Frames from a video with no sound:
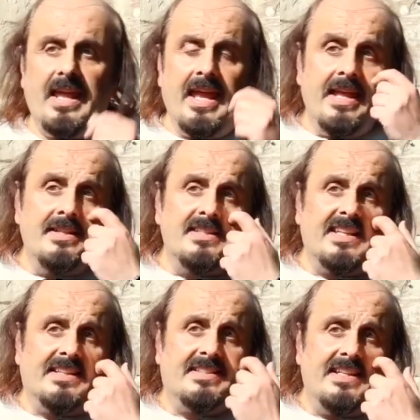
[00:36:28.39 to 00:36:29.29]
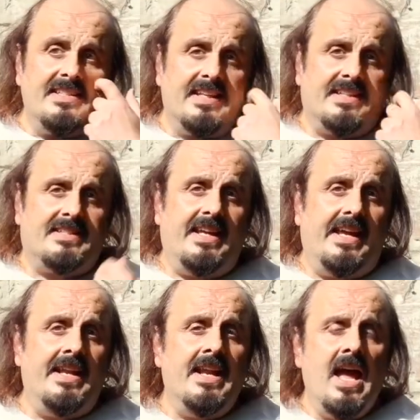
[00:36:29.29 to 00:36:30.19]

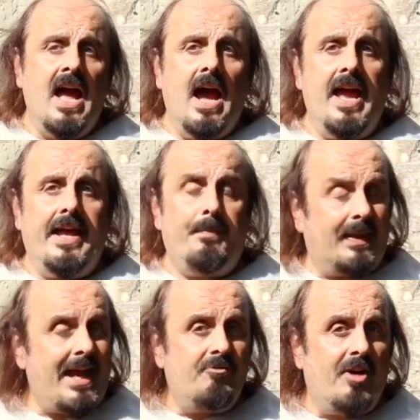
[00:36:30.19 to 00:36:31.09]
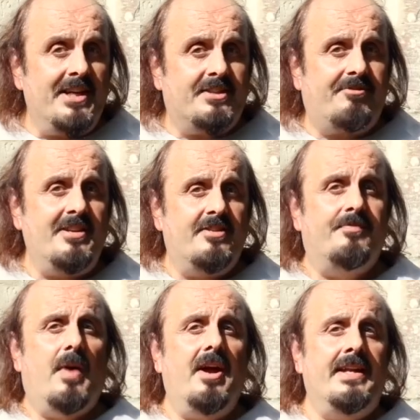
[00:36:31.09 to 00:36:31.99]
1616, a playwright friend
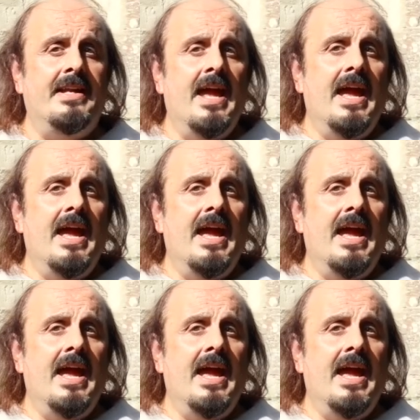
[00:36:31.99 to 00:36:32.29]
of mine